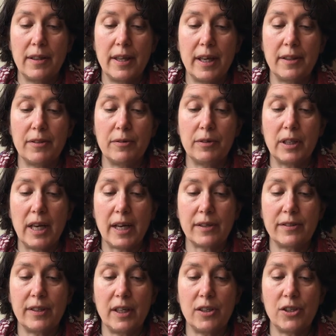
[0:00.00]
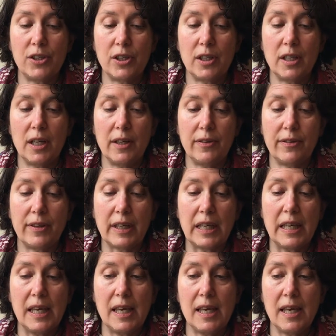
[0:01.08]
that the relaxation is the
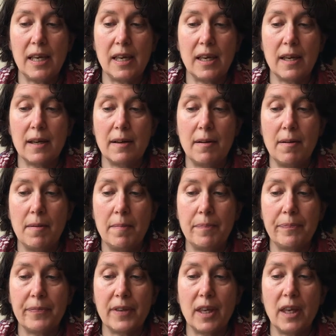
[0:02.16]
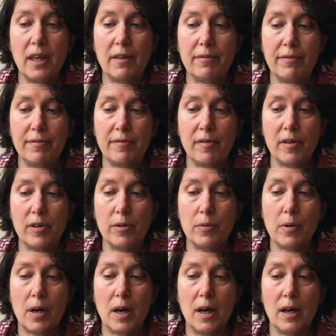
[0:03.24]
key if you
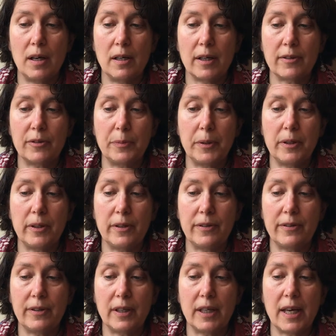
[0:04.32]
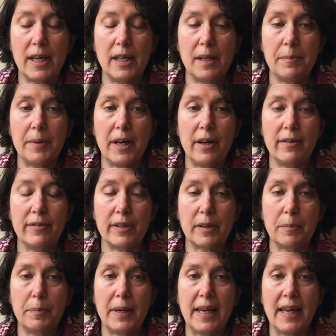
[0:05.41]
are experiencing any pelvic
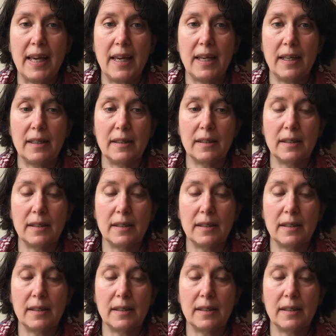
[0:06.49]
pain,